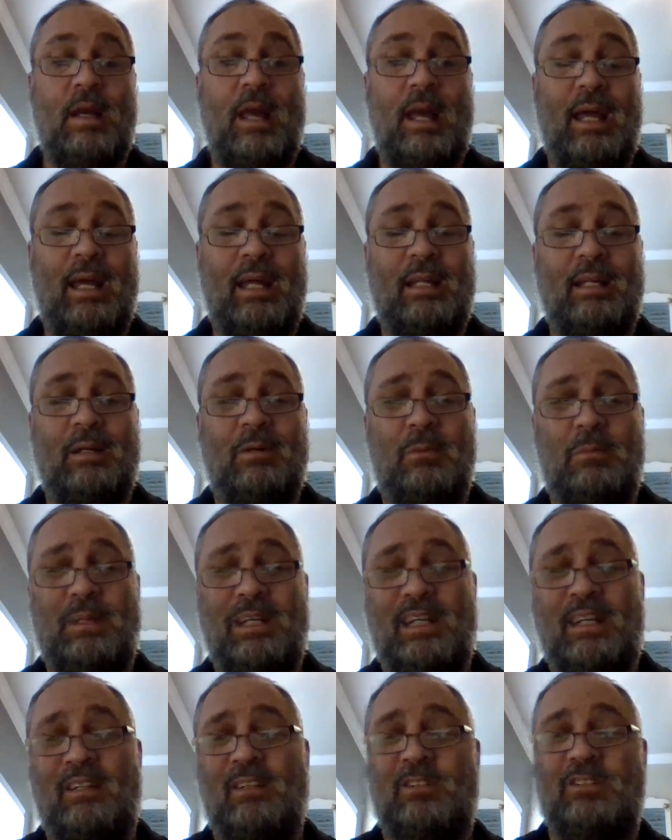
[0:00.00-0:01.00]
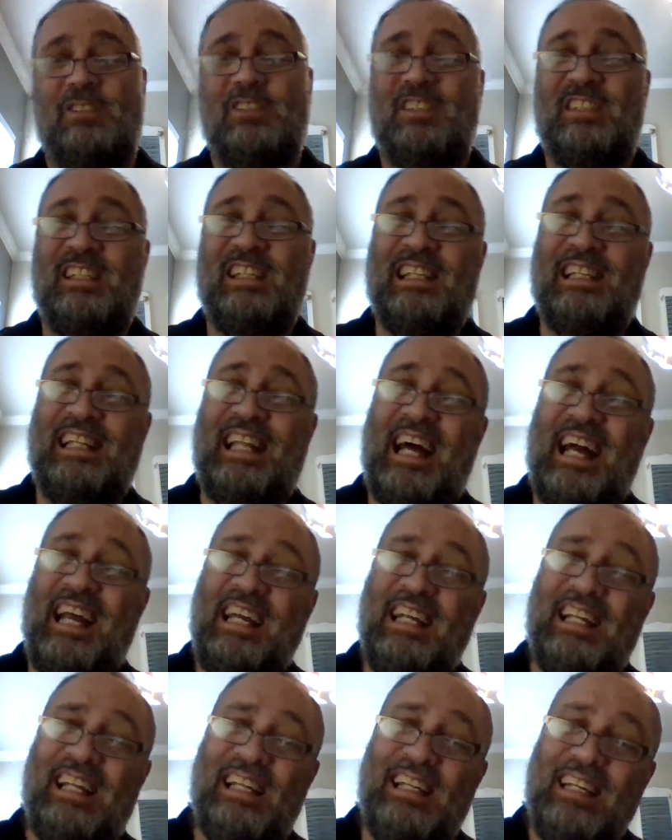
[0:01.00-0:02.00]
And it will be either
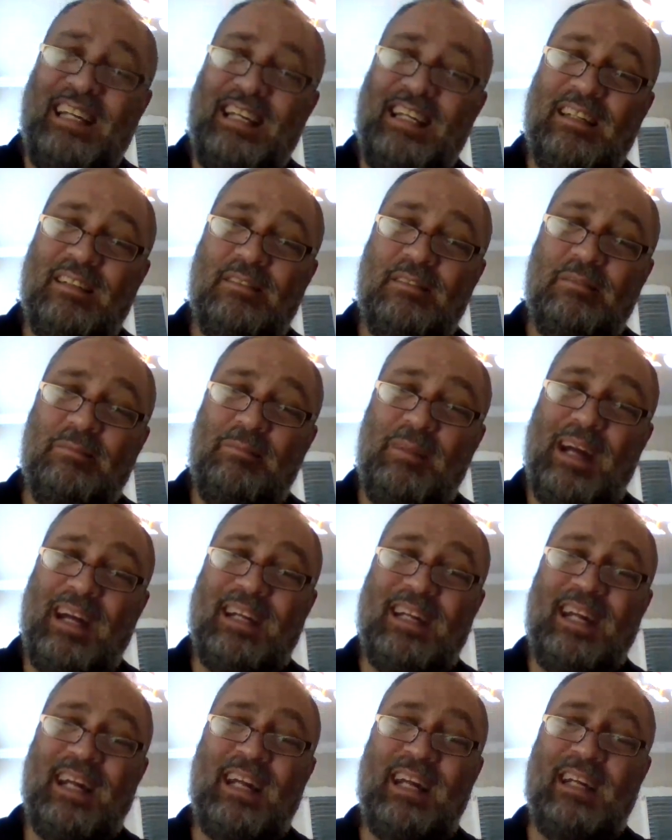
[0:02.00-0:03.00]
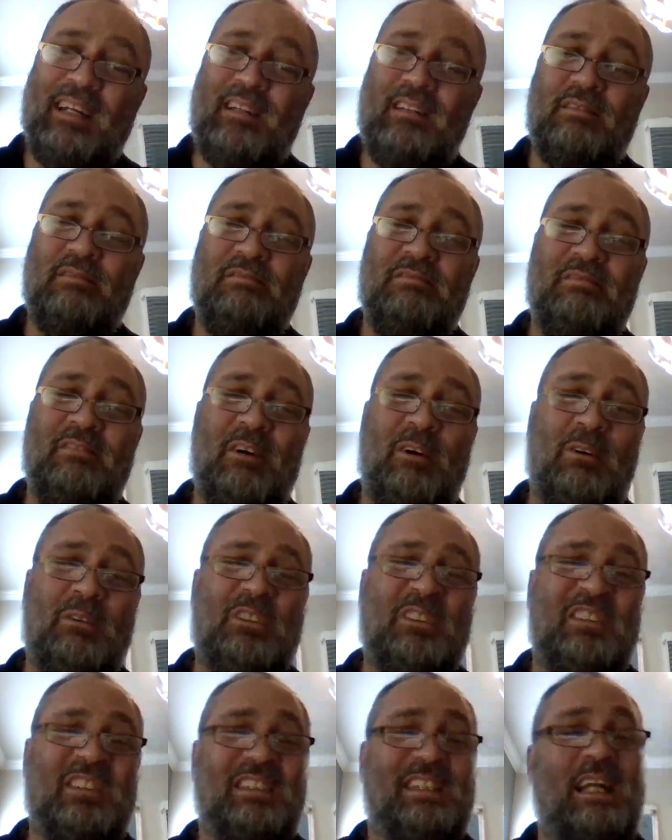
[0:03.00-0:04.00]
slightly magnetic or
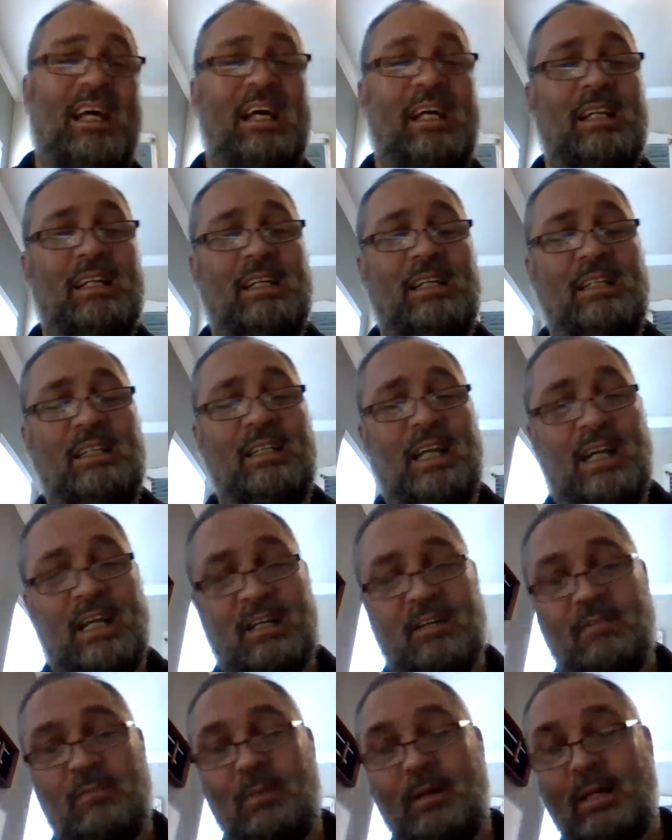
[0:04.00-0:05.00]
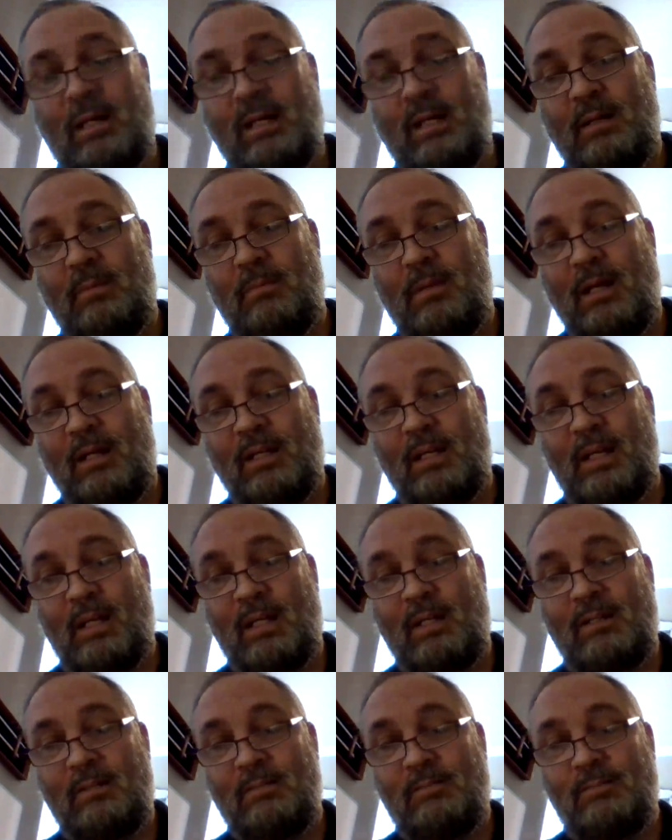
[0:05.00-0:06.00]
slightly negative
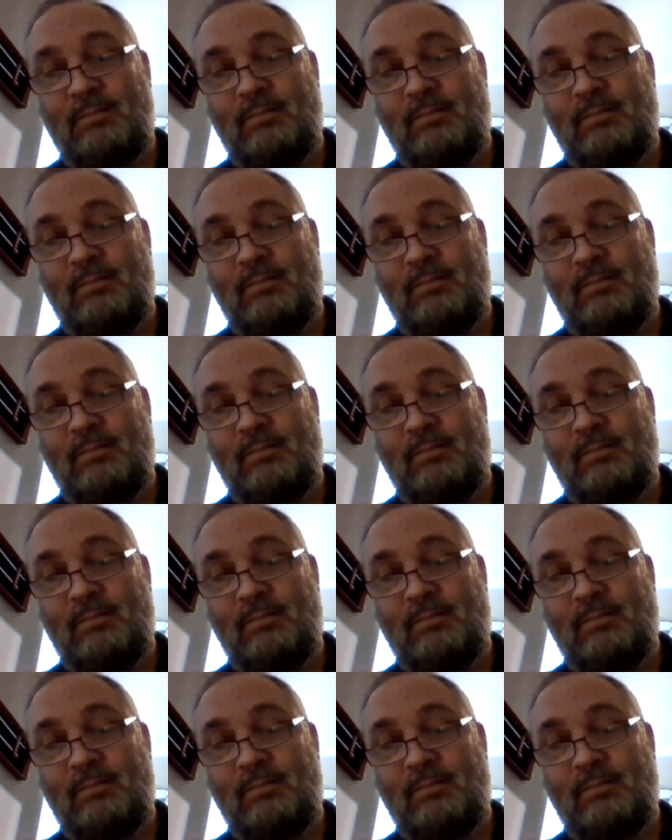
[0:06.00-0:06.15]
magnetic.